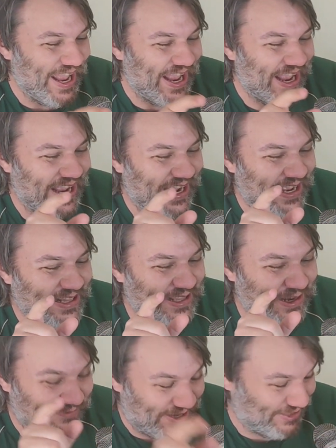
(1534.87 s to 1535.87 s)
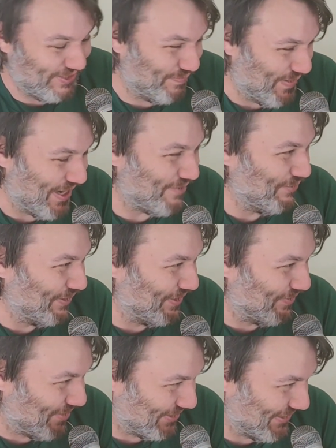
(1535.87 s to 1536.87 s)
And they invited her back when the
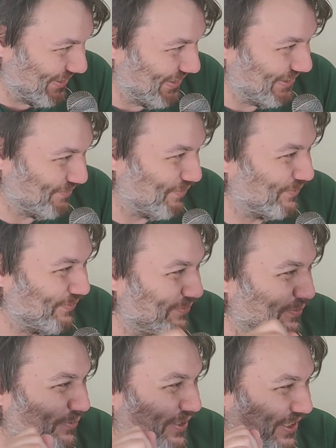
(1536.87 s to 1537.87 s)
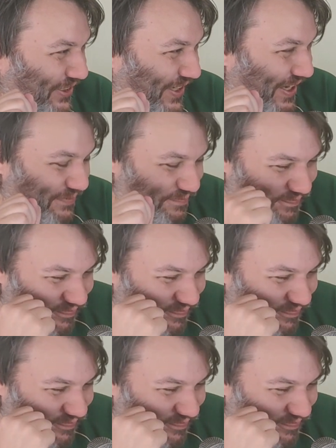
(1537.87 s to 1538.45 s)
last Elise rolled off the production line.